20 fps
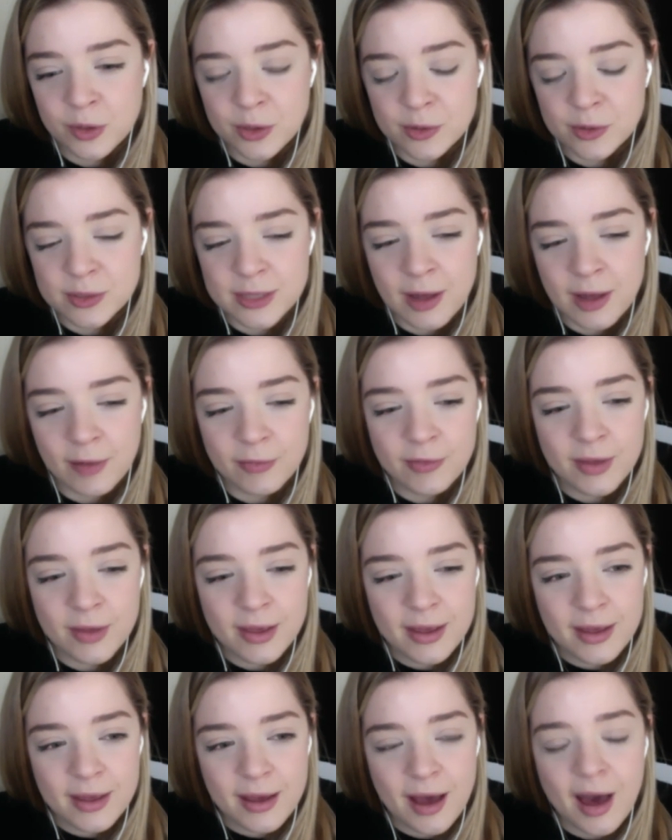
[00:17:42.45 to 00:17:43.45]
yourself
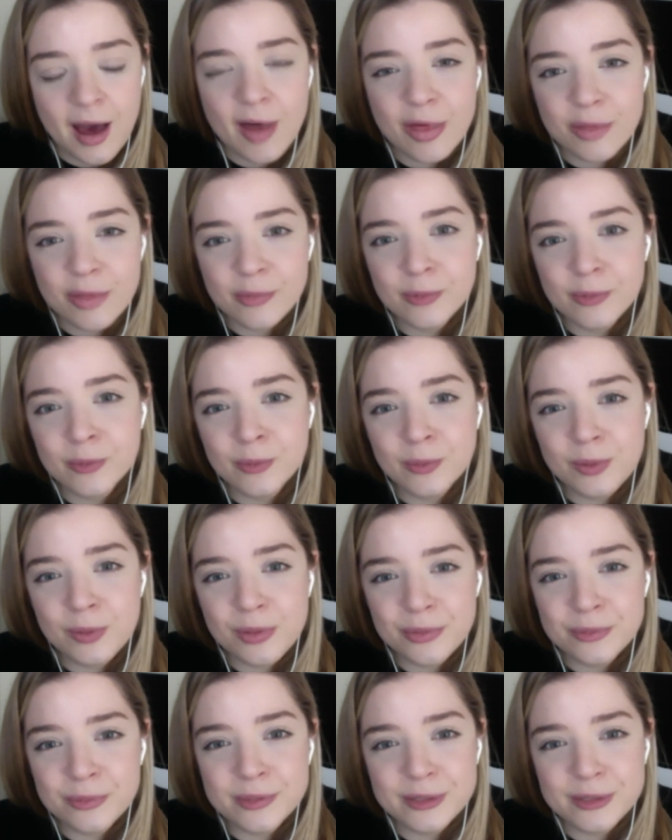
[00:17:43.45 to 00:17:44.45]
through
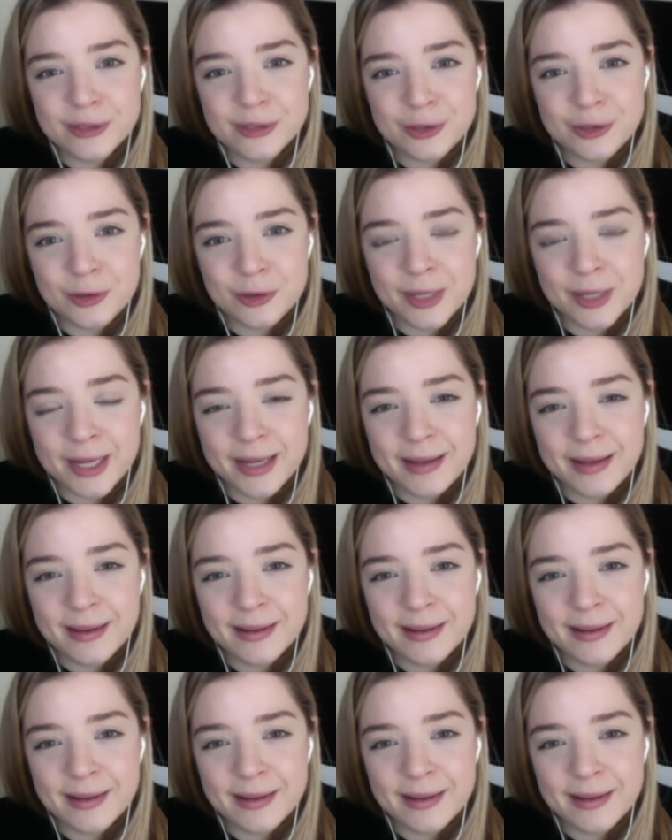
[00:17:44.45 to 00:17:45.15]
this journey?